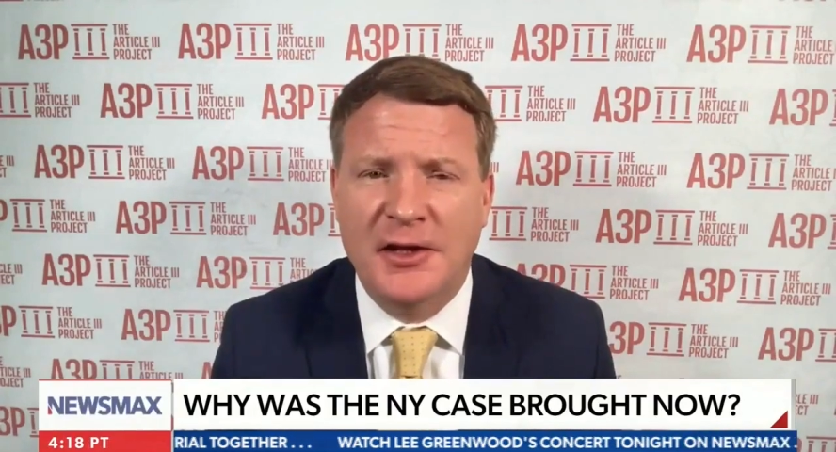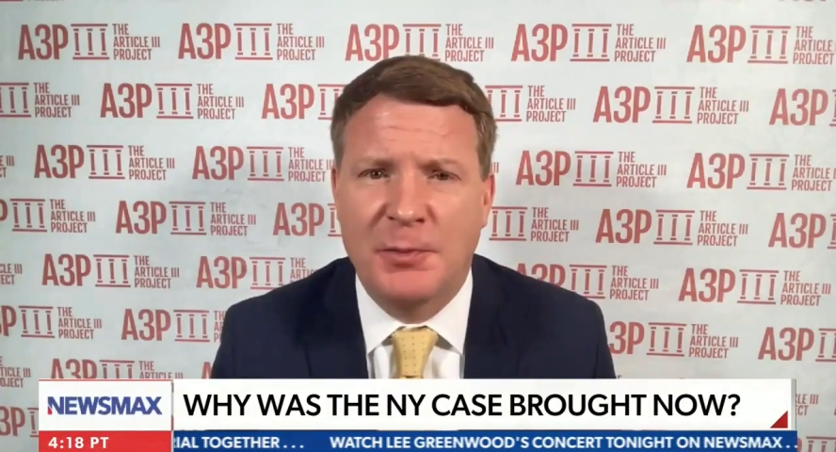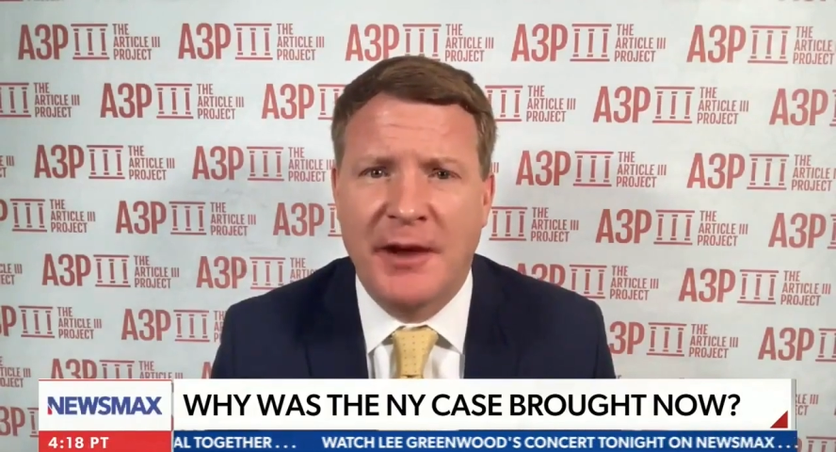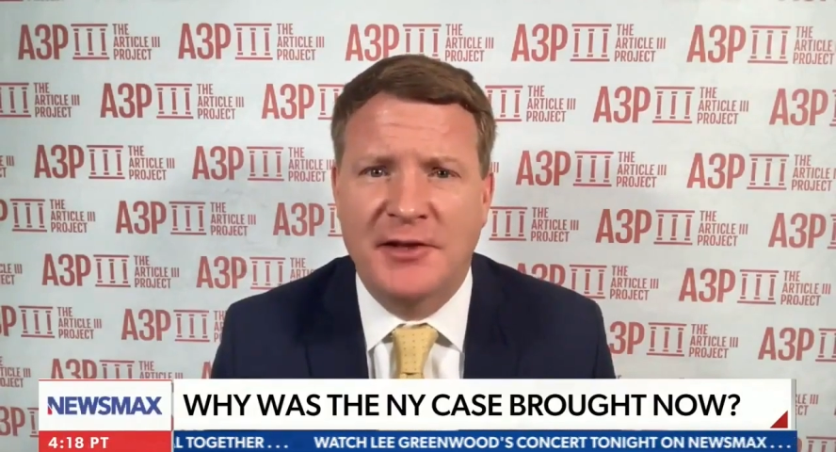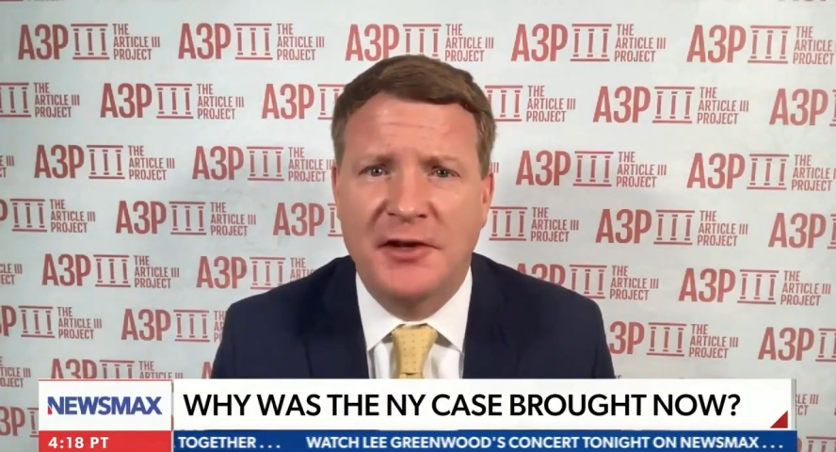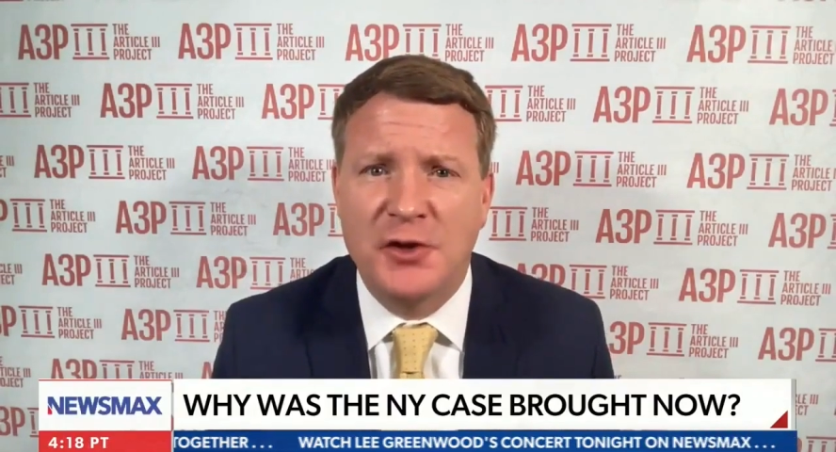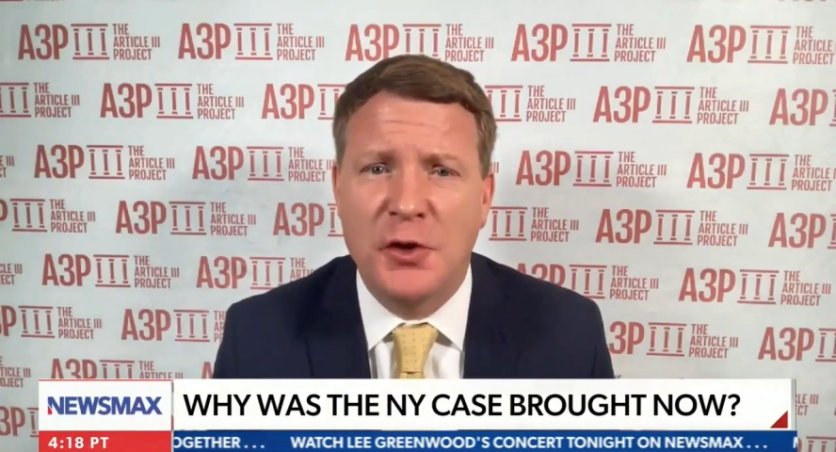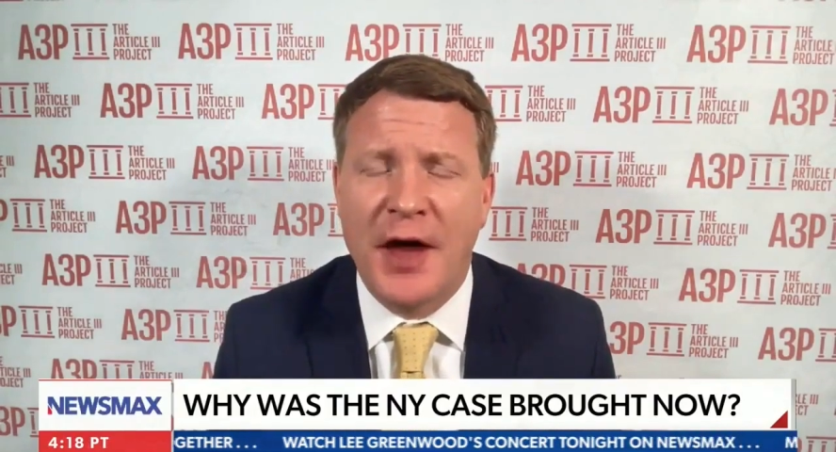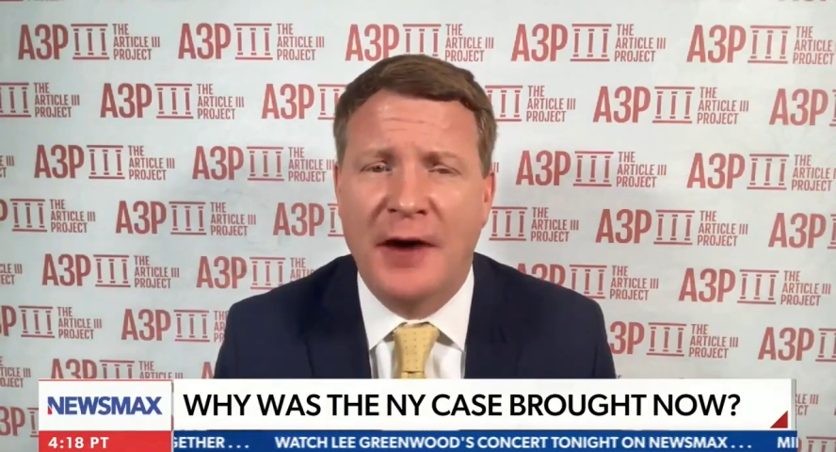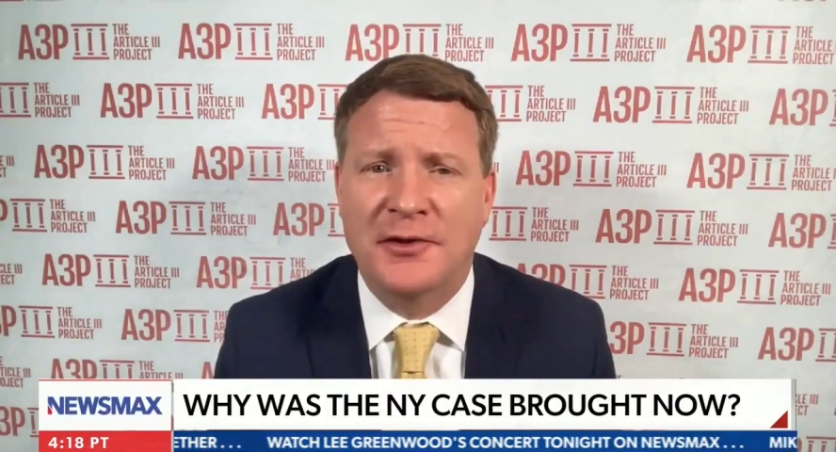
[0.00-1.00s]
expense in
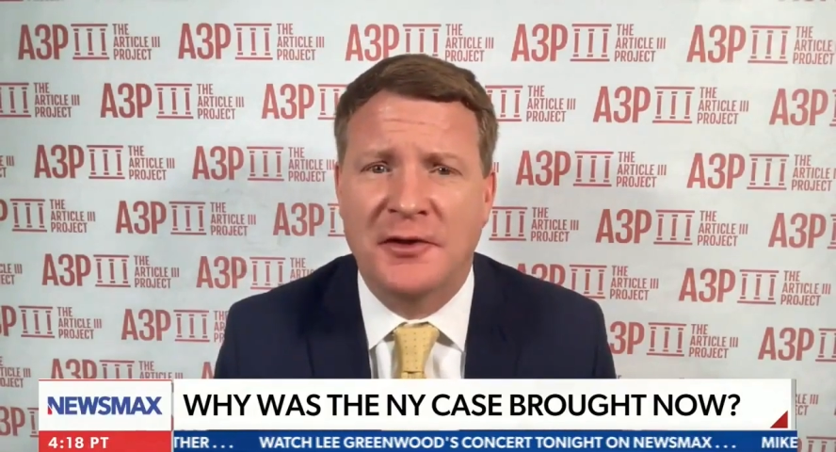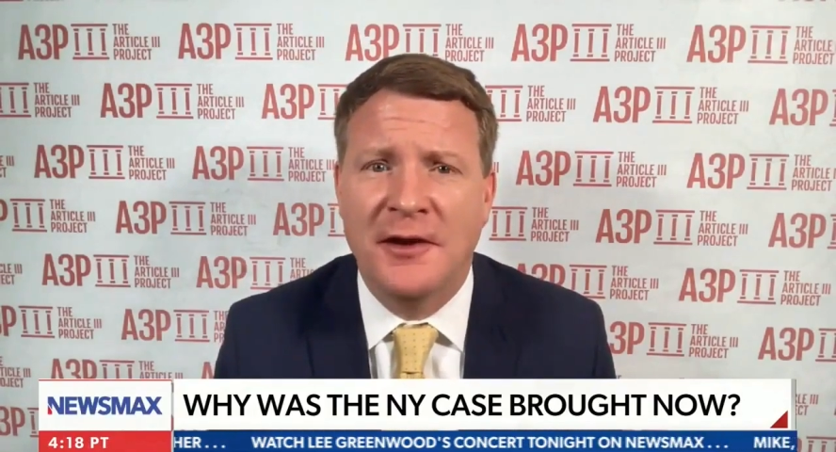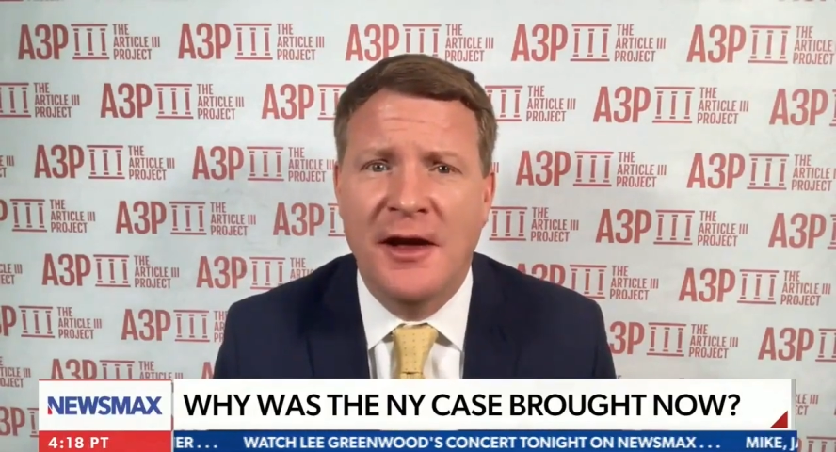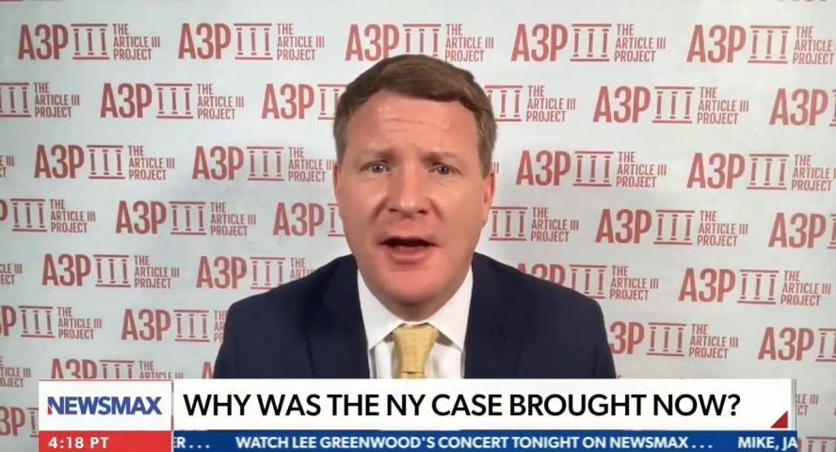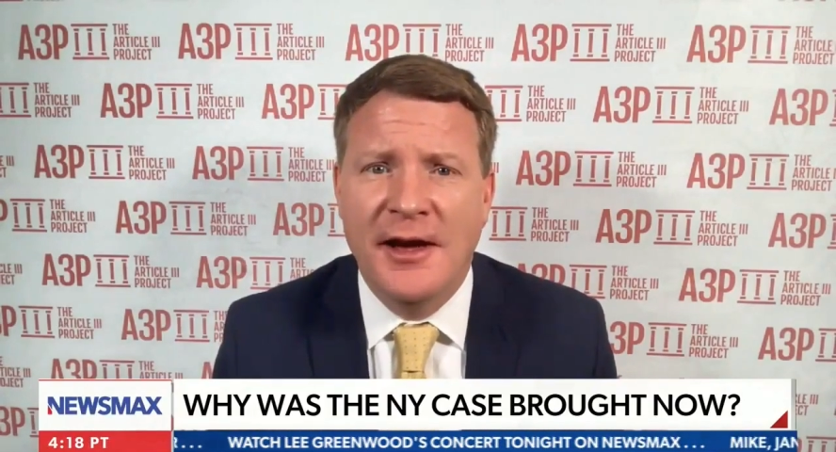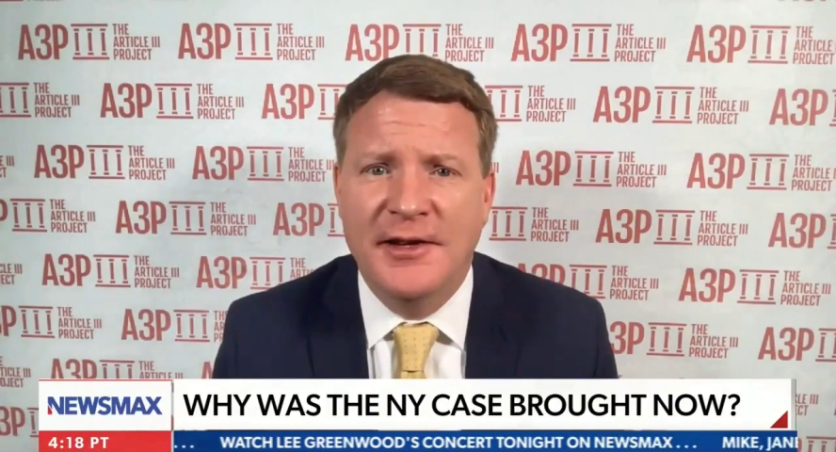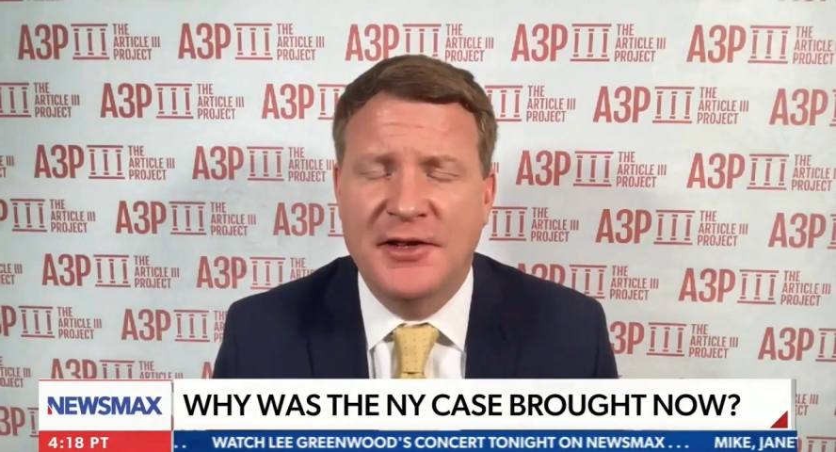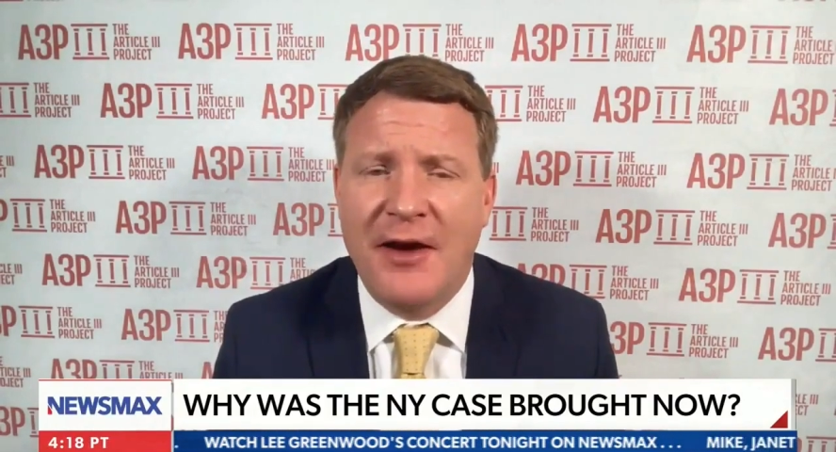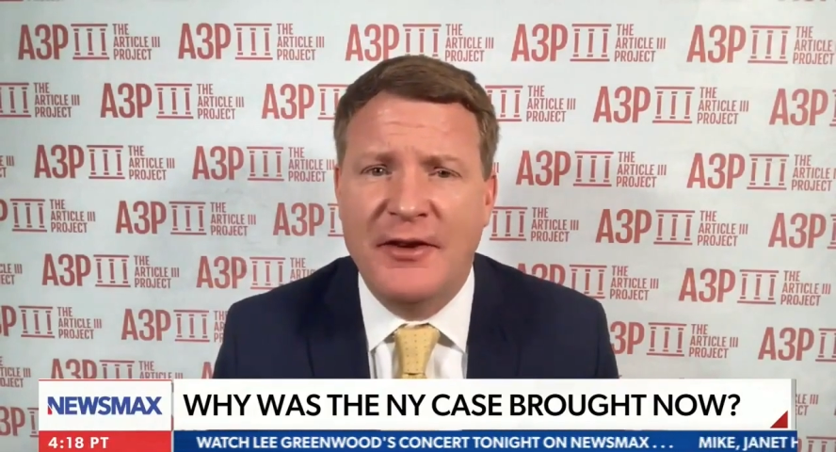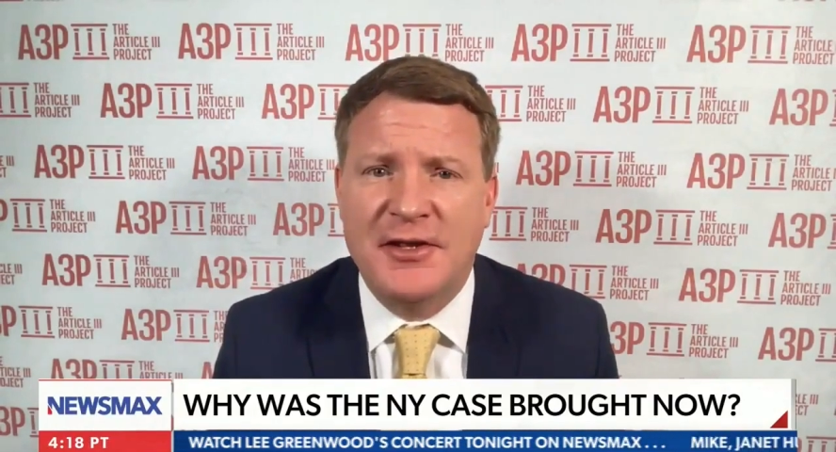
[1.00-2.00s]

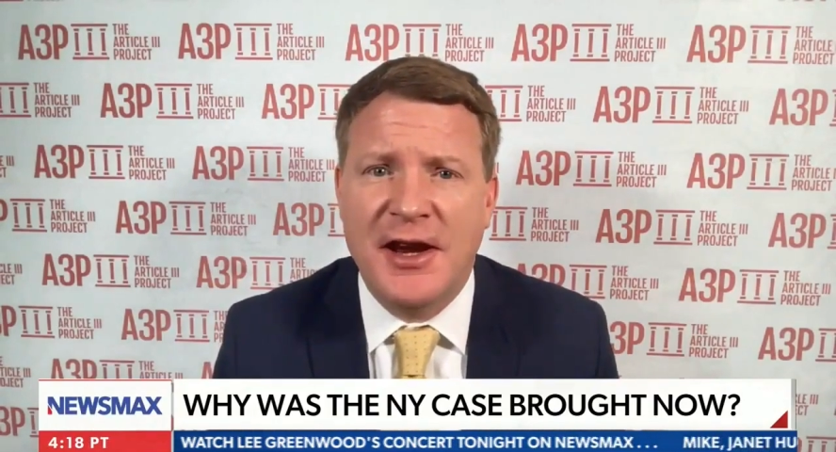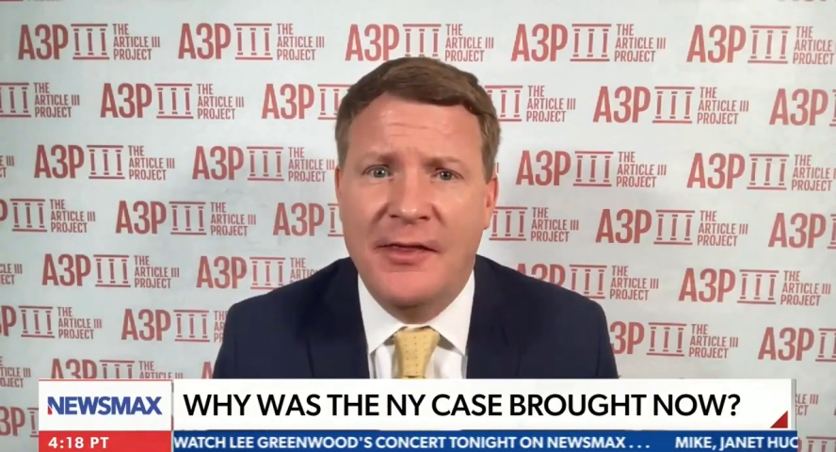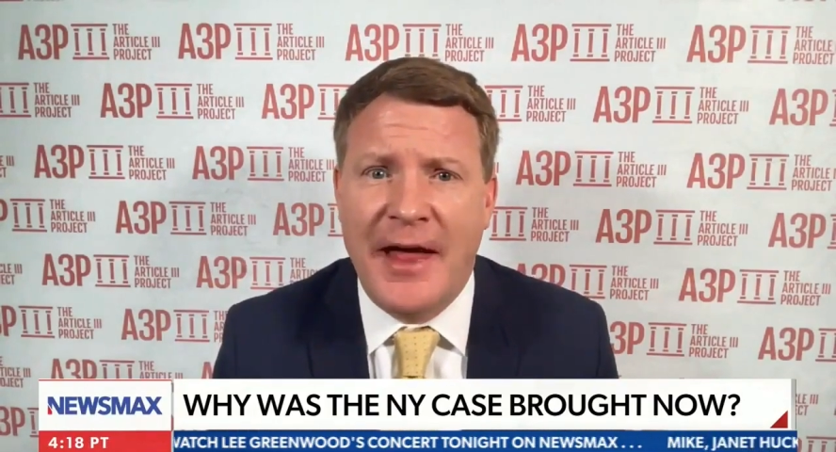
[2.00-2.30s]
2017,